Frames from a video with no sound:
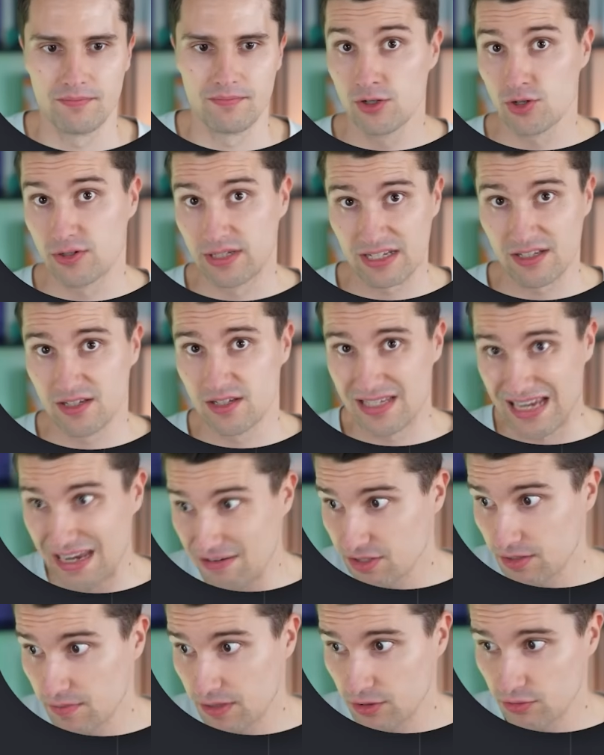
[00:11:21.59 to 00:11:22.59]
So it doesn't
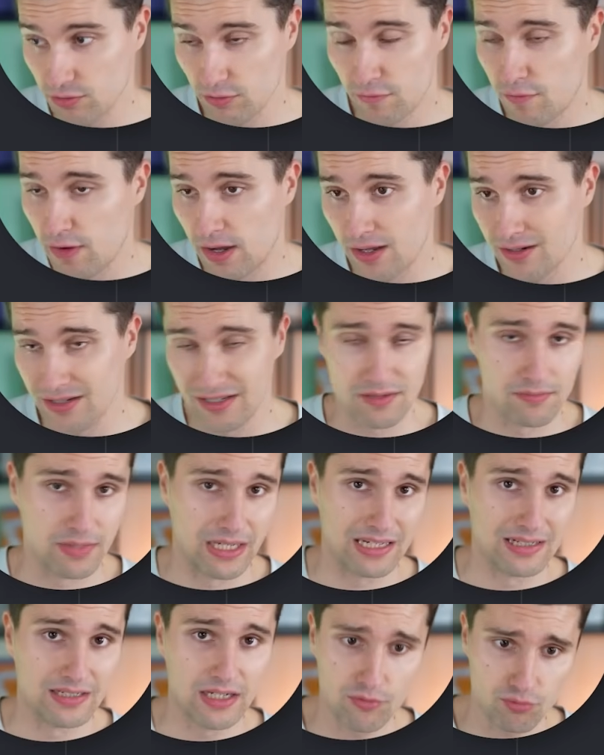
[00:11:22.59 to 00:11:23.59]
save something to a file, it doesn't
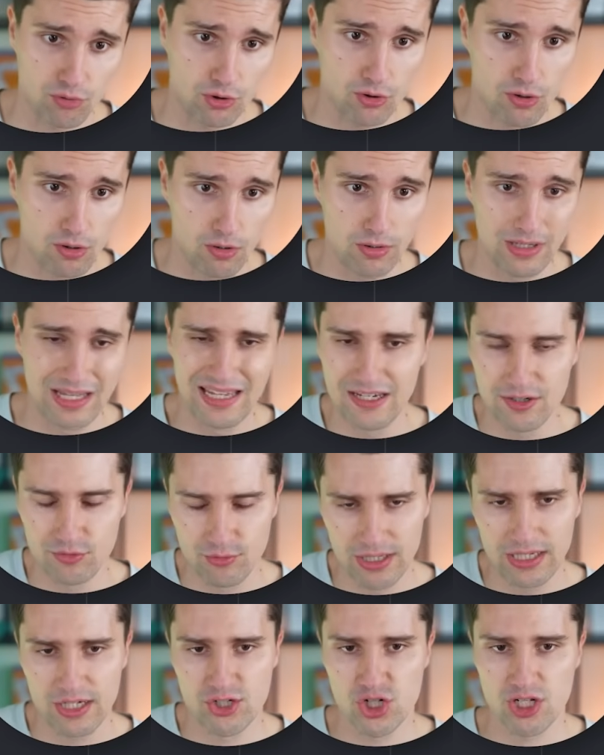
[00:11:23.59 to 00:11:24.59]
make a network call, it
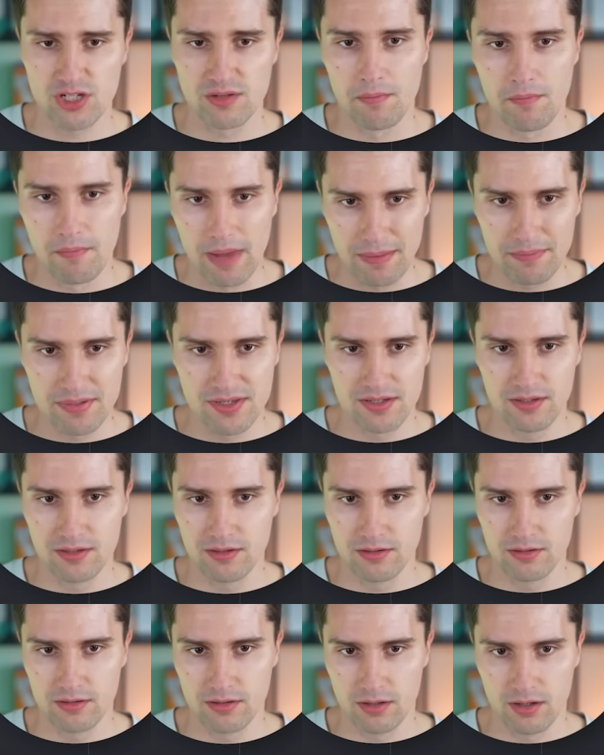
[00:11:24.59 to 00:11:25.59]
really just maps
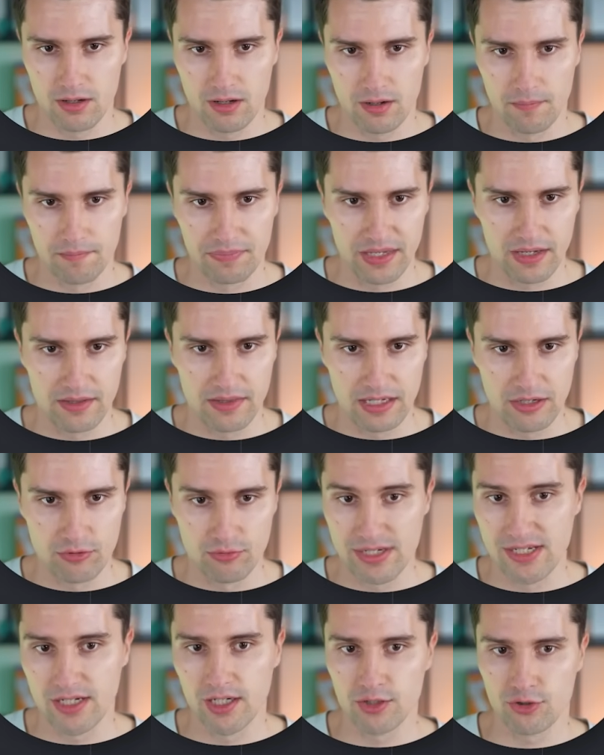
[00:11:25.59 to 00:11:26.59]
the
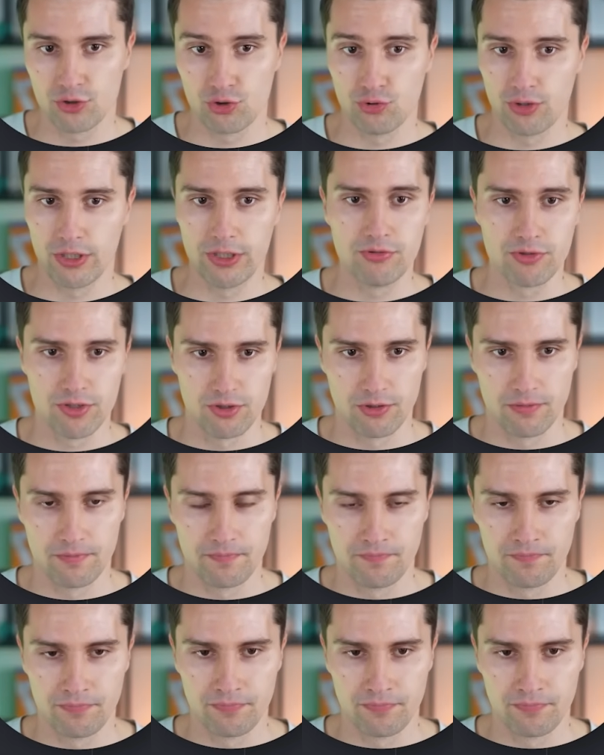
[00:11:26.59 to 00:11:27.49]
result to a user.